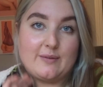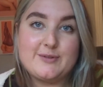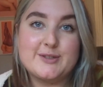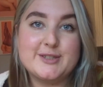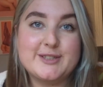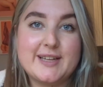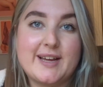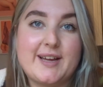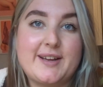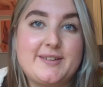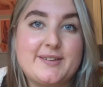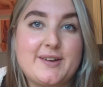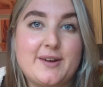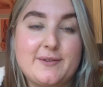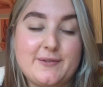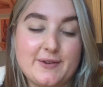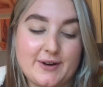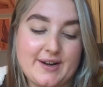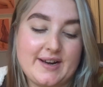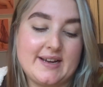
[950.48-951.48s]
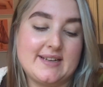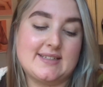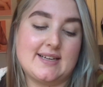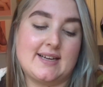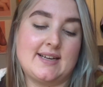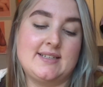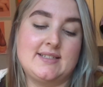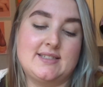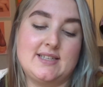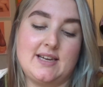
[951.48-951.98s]
just had a very
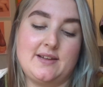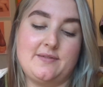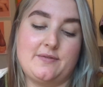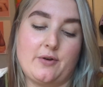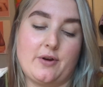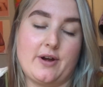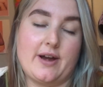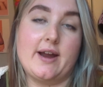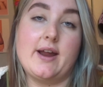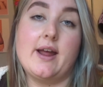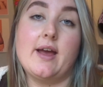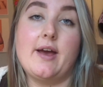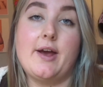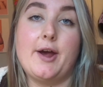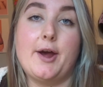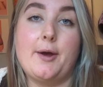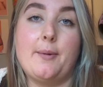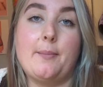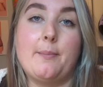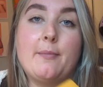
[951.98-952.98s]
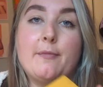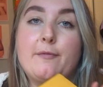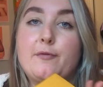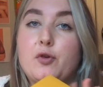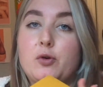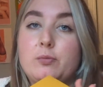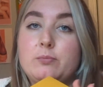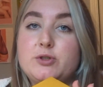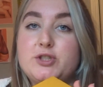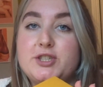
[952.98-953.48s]
exciting delivery
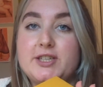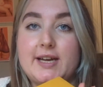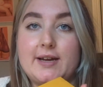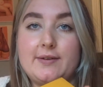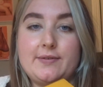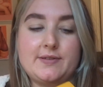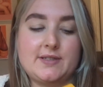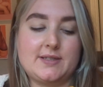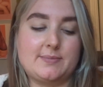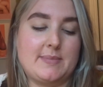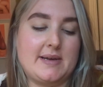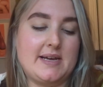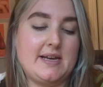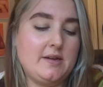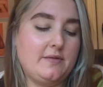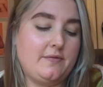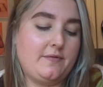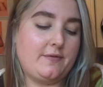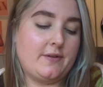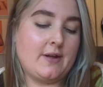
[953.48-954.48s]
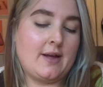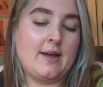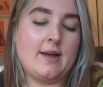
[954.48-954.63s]
from GF Smith.